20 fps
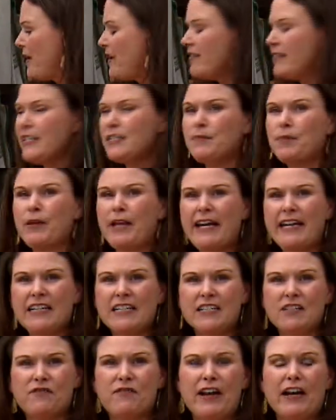This plant
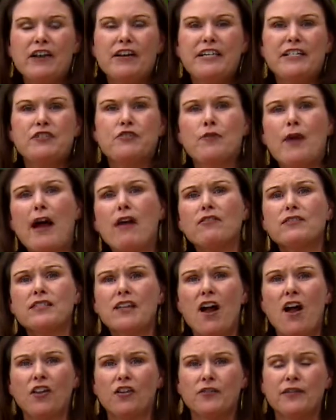is very drought
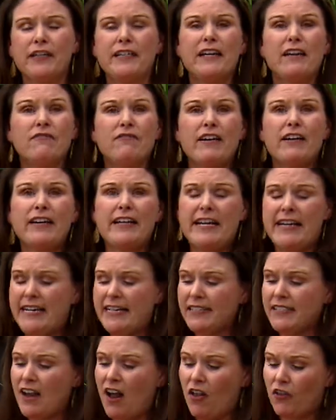tolerant and very
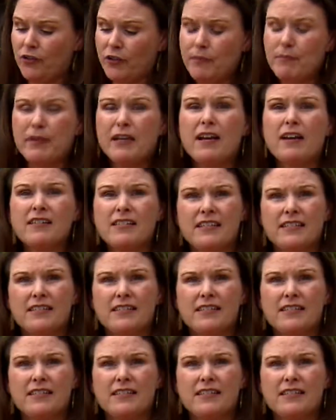heat tolerant because